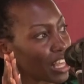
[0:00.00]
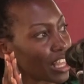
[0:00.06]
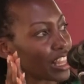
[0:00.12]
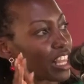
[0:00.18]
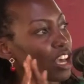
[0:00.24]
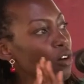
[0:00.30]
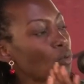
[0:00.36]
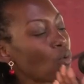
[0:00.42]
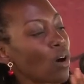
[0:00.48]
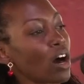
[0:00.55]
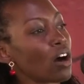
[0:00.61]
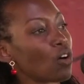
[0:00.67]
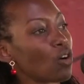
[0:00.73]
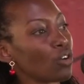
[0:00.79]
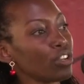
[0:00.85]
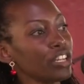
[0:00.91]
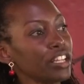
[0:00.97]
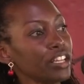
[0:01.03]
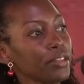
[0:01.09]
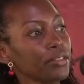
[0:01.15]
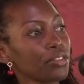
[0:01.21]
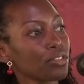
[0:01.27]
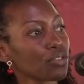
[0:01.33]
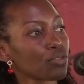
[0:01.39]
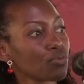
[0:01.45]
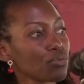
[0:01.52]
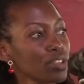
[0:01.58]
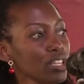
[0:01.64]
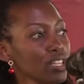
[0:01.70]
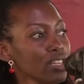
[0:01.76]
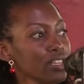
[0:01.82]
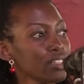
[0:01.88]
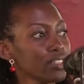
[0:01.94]
there were only
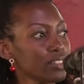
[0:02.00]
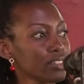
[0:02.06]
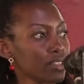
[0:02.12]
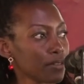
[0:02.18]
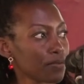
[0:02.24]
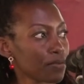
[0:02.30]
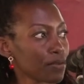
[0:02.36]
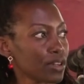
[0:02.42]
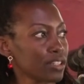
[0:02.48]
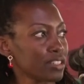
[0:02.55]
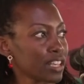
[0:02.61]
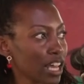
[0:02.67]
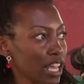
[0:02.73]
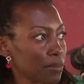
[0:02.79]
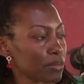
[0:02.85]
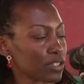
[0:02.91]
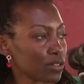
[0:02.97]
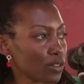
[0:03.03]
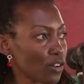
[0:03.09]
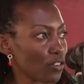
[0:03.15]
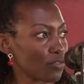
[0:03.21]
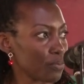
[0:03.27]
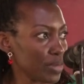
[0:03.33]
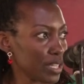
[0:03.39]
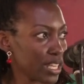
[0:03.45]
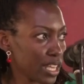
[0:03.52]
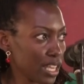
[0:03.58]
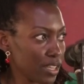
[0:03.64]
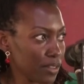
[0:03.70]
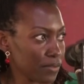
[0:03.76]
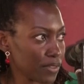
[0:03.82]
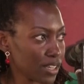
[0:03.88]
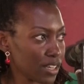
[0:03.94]
three different types of
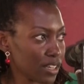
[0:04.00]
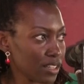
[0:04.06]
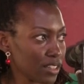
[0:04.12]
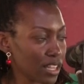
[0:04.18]
behavior